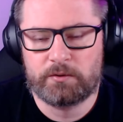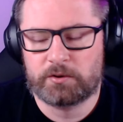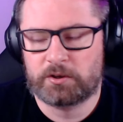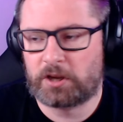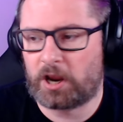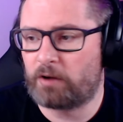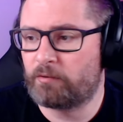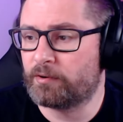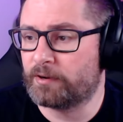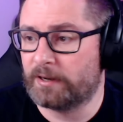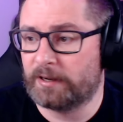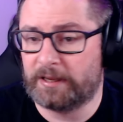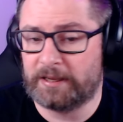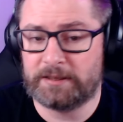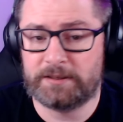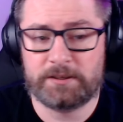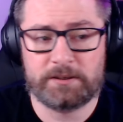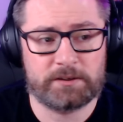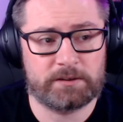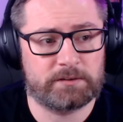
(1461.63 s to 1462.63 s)

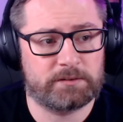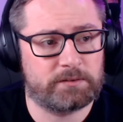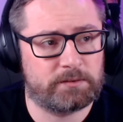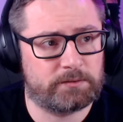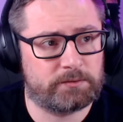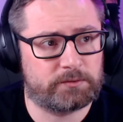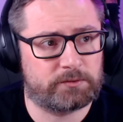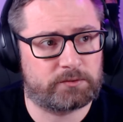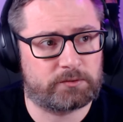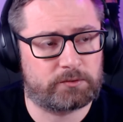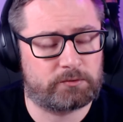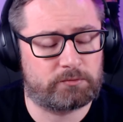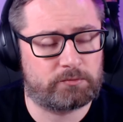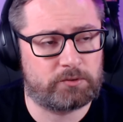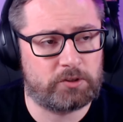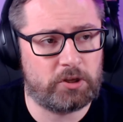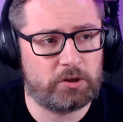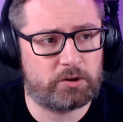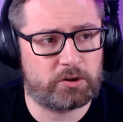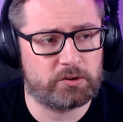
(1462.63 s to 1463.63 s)
currently
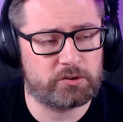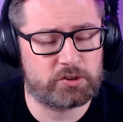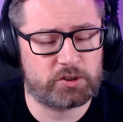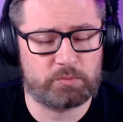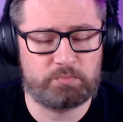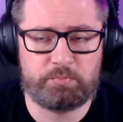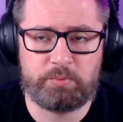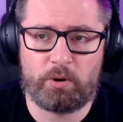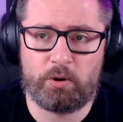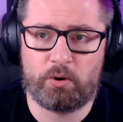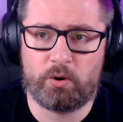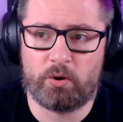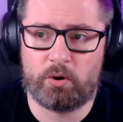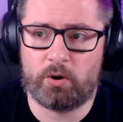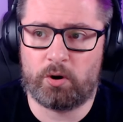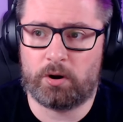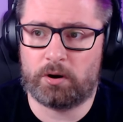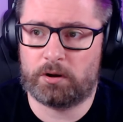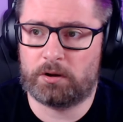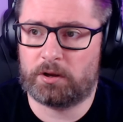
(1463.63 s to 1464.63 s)
you can
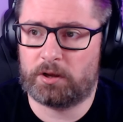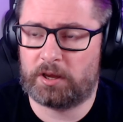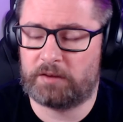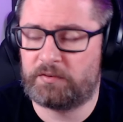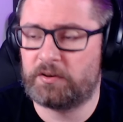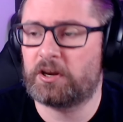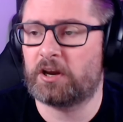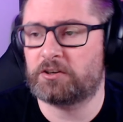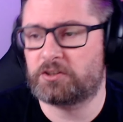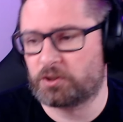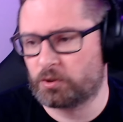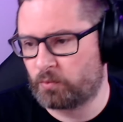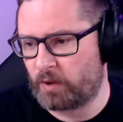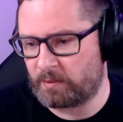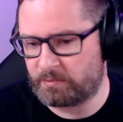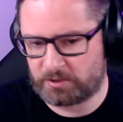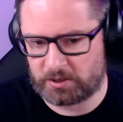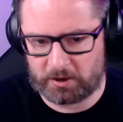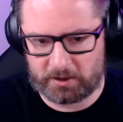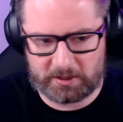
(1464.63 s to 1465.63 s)
support, if you go to the
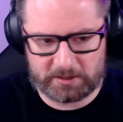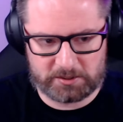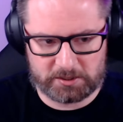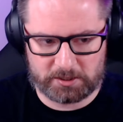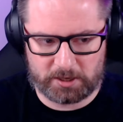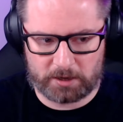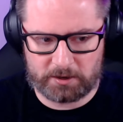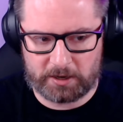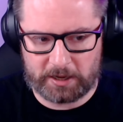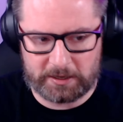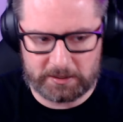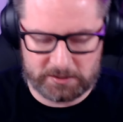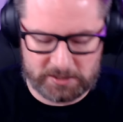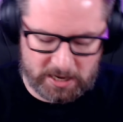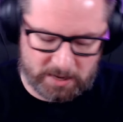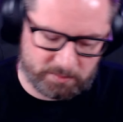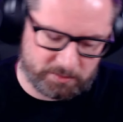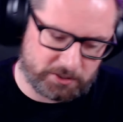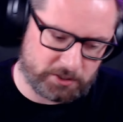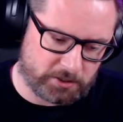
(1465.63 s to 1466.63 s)
website, there's a donate
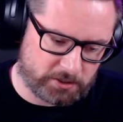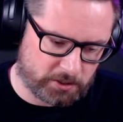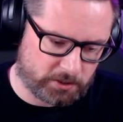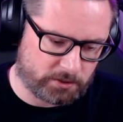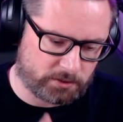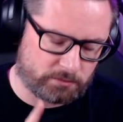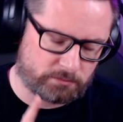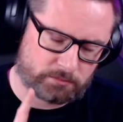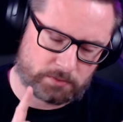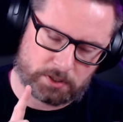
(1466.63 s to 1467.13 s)
tab, and you can